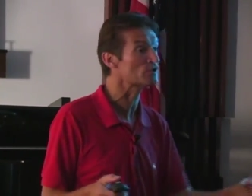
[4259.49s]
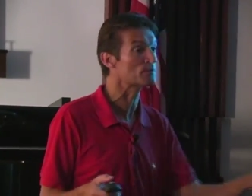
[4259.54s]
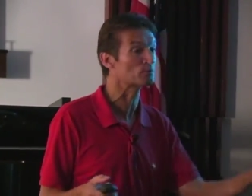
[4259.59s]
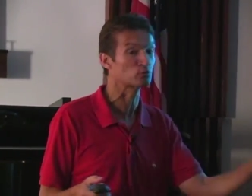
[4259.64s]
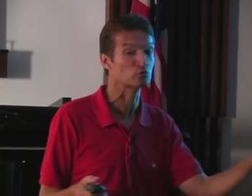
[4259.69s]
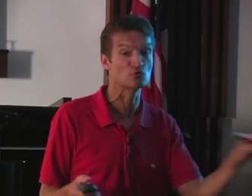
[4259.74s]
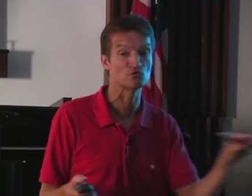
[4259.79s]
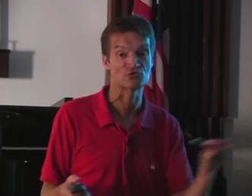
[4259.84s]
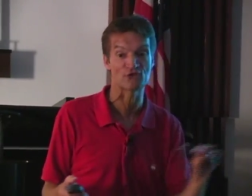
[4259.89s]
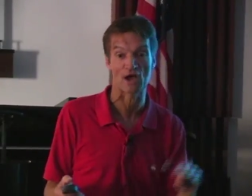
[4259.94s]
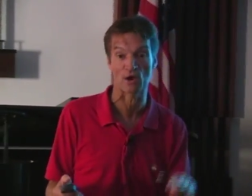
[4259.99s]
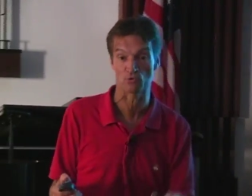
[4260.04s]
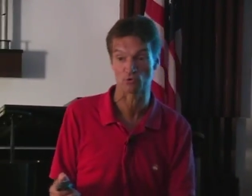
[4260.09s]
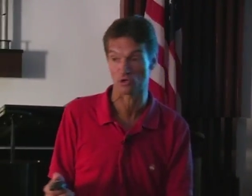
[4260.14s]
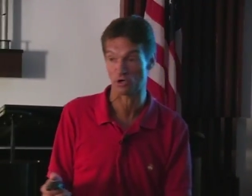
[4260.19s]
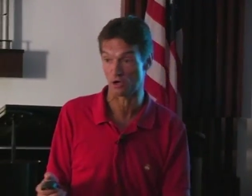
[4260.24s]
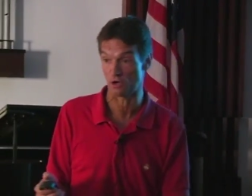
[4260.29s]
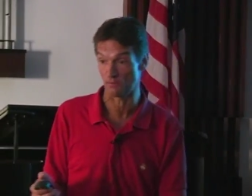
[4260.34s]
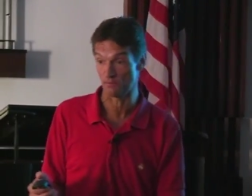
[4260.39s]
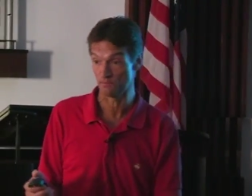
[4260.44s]
improves
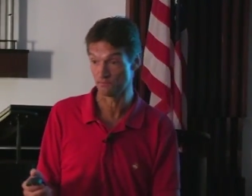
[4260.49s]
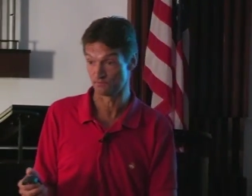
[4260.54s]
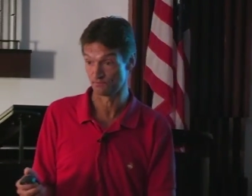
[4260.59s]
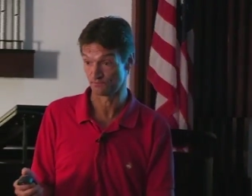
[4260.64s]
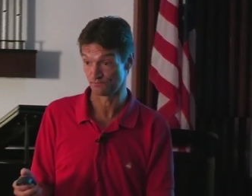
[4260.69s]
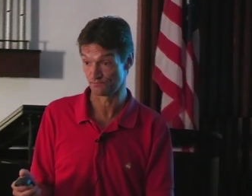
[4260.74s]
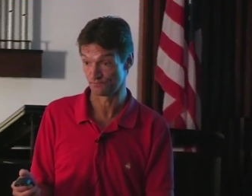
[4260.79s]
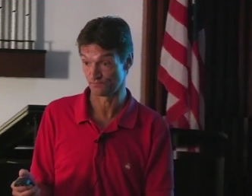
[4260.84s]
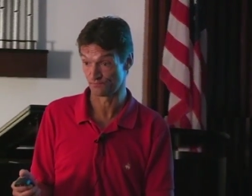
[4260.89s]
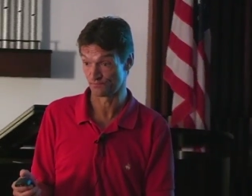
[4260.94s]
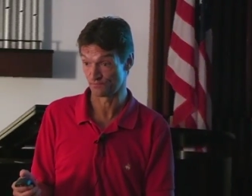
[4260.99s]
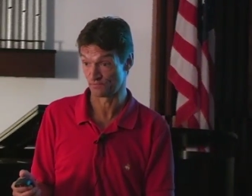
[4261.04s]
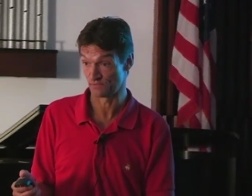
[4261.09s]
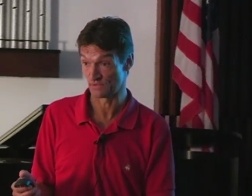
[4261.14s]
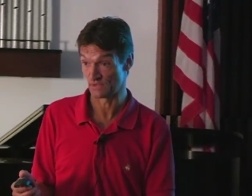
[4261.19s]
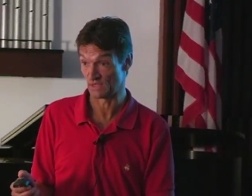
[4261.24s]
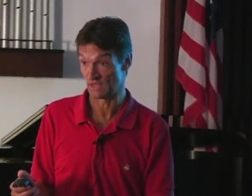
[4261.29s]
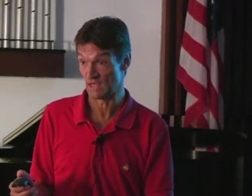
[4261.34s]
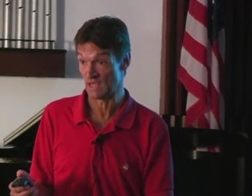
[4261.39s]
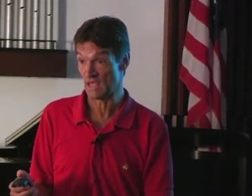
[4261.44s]
outcome,
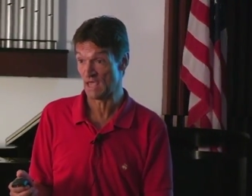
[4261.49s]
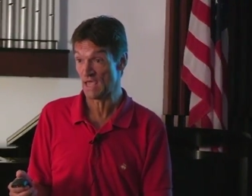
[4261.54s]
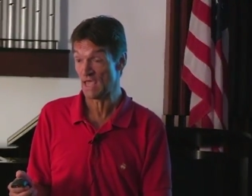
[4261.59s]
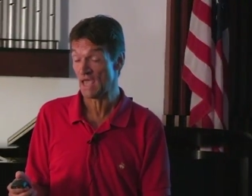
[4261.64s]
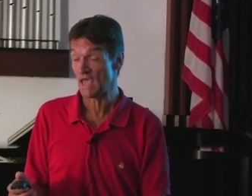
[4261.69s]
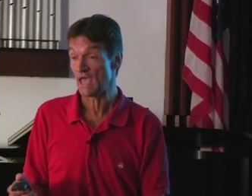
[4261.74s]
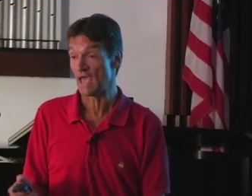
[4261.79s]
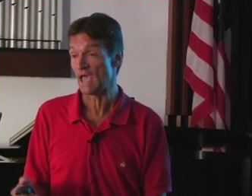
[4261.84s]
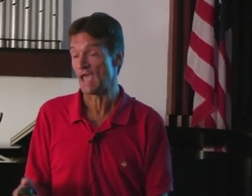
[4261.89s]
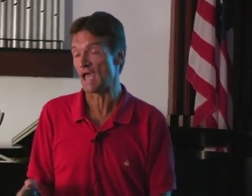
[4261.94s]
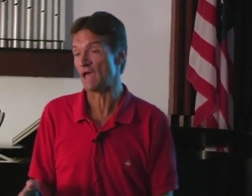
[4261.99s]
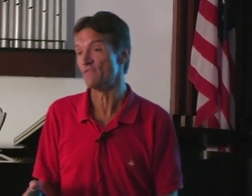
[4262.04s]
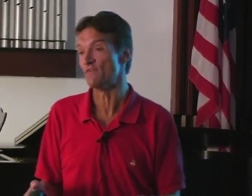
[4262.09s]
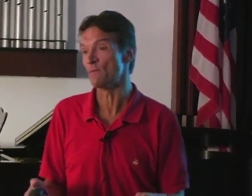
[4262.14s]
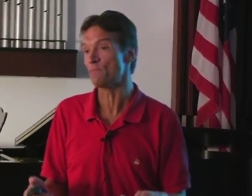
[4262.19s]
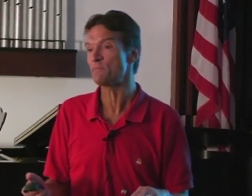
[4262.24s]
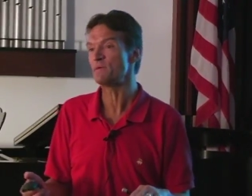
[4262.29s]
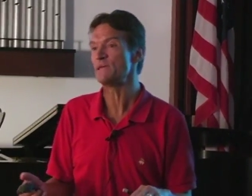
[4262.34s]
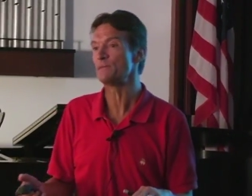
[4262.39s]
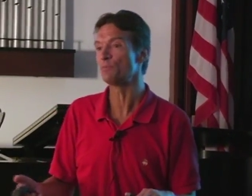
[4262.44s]
and
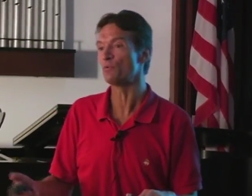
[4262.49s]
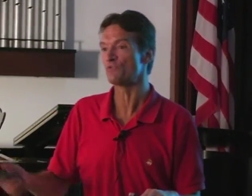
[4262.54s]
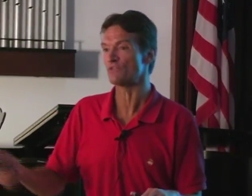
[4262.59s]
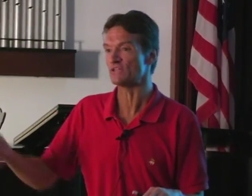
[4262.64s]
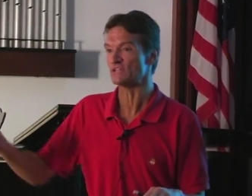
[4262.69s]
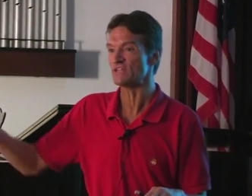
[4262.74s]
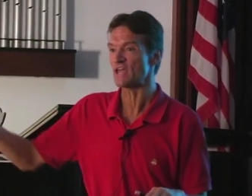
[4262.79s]
that people that